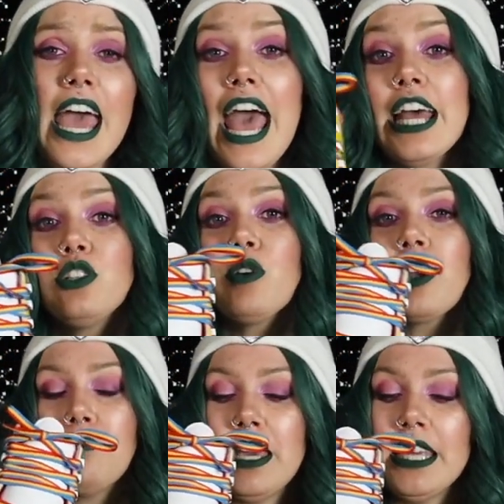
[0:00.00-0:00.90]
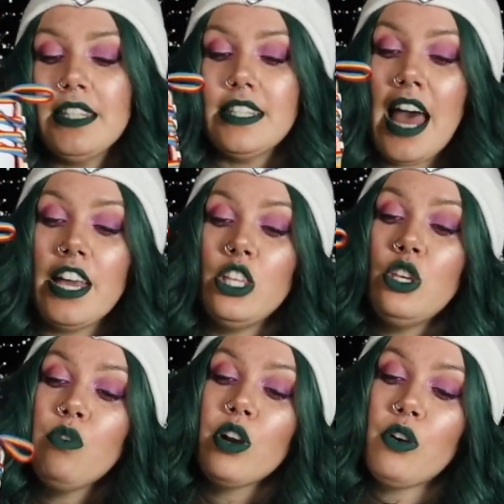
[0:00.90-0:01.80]
Edge work means that
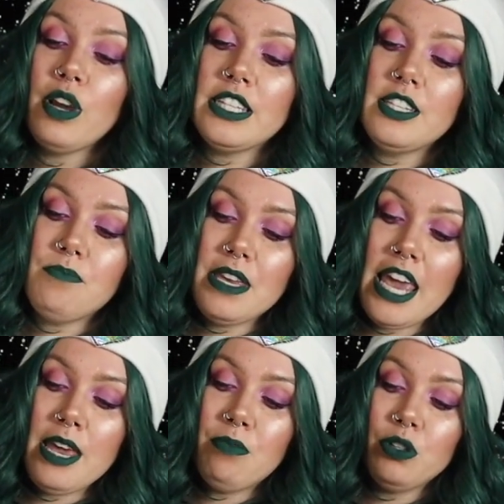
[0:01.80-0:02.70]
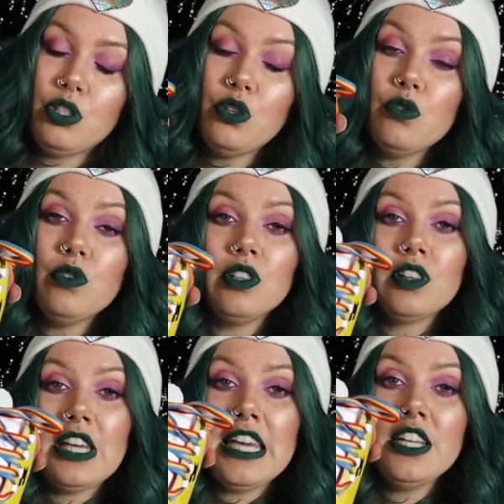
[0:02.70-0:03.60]
you are going to be able to
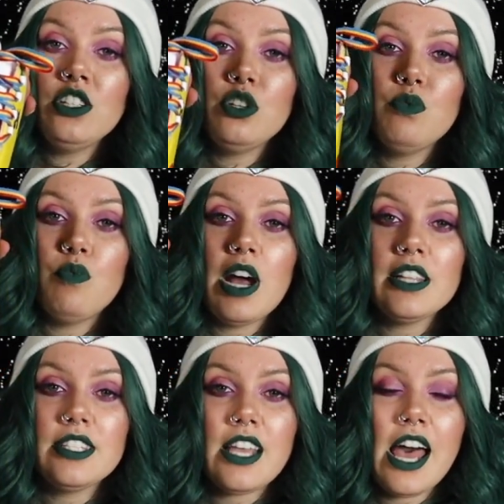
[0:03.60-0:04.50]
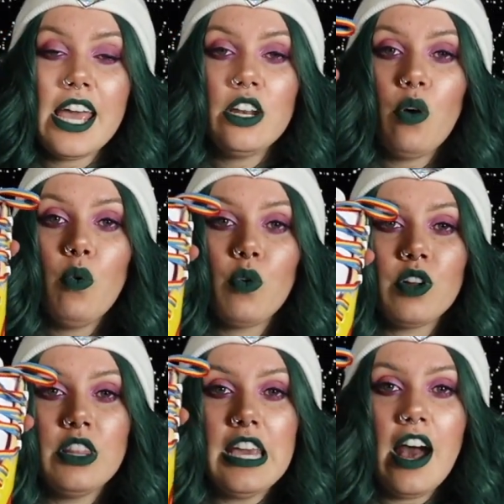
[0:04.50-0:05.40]
lean to one side
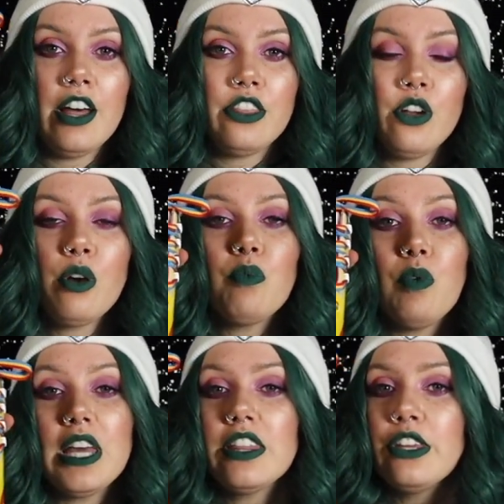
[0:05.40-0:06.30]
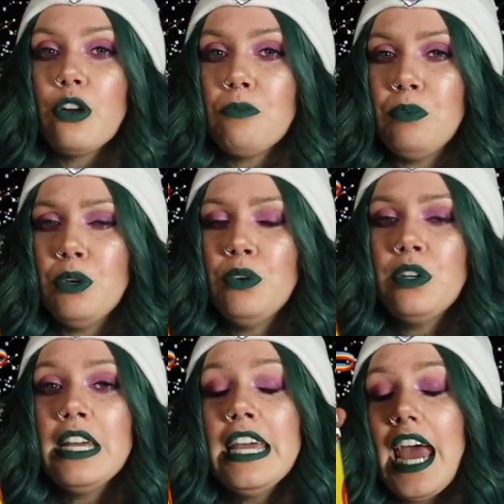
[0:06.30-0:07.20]
or the other with your
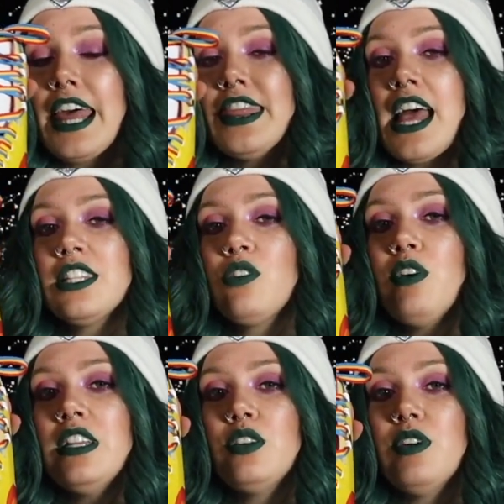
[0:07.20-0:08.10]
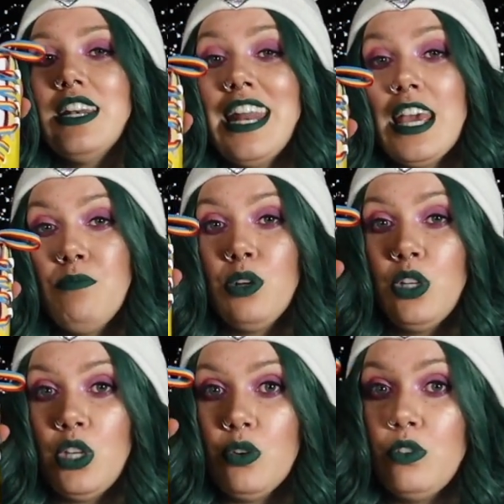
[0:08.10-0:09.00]
boot, and that's going to enable
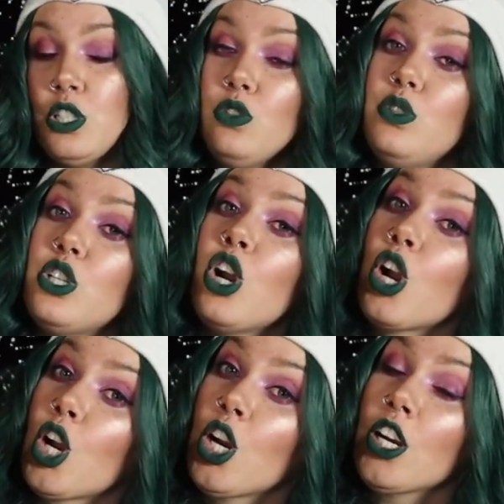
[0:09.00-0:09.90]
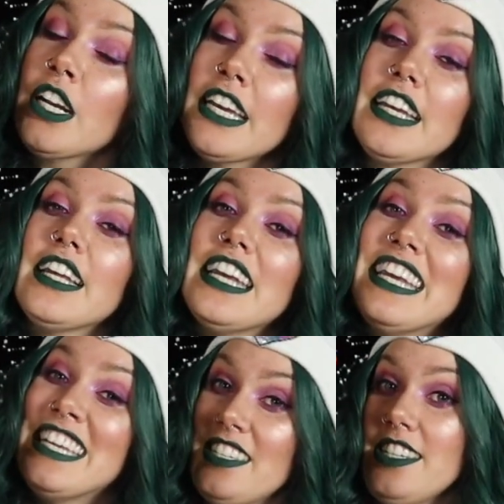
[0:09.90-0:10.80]
you to turn
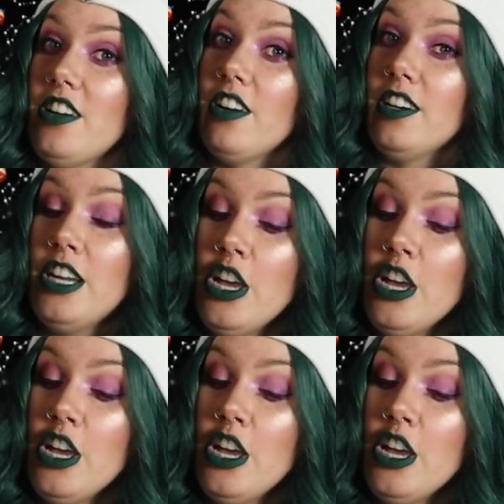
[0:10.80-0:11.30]
easier.